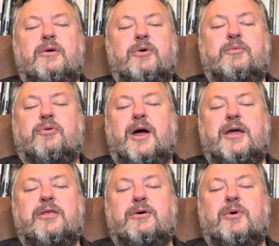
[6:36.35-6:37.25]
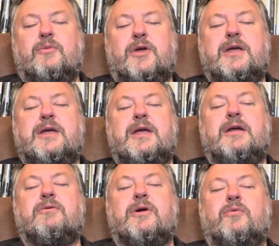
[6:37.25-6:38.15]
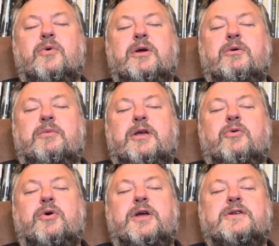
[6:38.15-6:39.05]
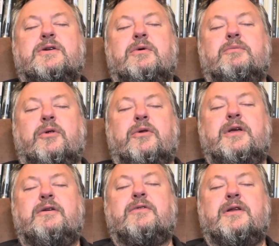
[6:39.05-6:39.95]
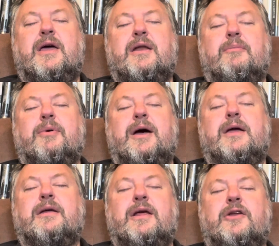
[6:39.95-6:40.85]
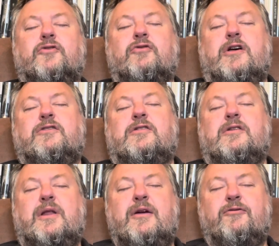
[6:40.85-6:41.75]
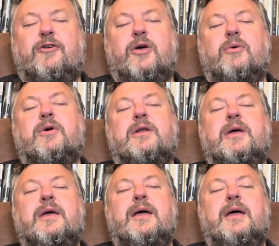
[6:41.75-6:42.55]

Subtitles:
We pray that when we hear it, we will be quick to believe it and obey it and trust it and follow it